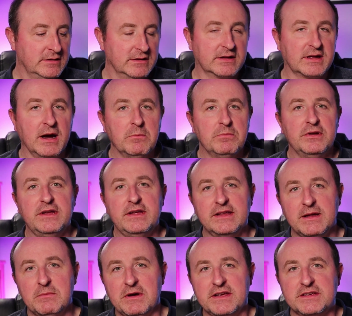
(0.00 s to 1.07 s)
The company
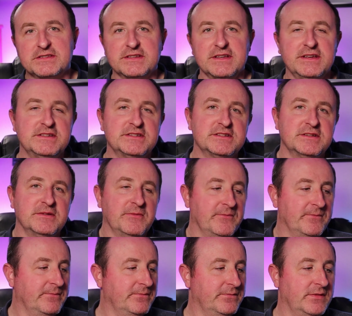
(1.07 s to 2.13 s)
that makes this
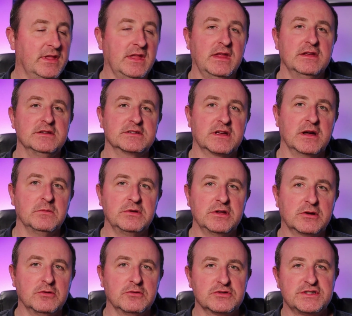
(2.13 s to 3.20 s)
is a
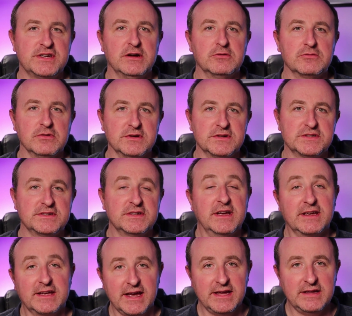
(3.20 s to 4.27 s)
company called Shellrus.
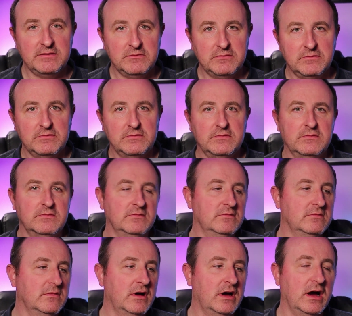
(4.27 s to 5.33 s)
Again,
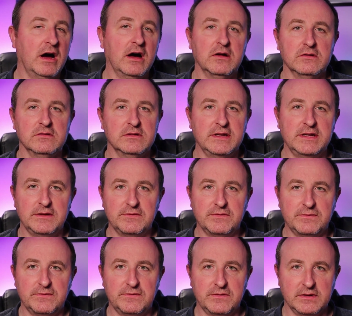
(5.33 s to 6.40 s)
I'll leave
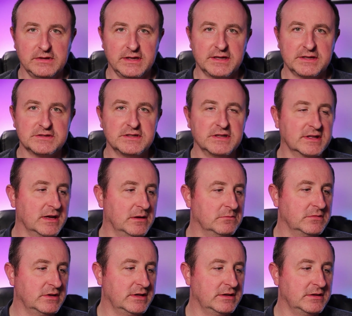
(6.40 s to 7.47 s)
a link to the
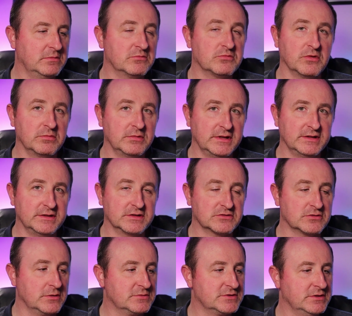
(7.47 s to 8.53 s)
company probably in the
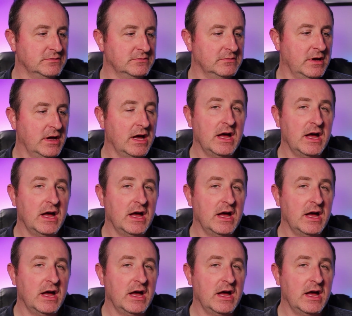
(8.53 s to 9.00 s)
description.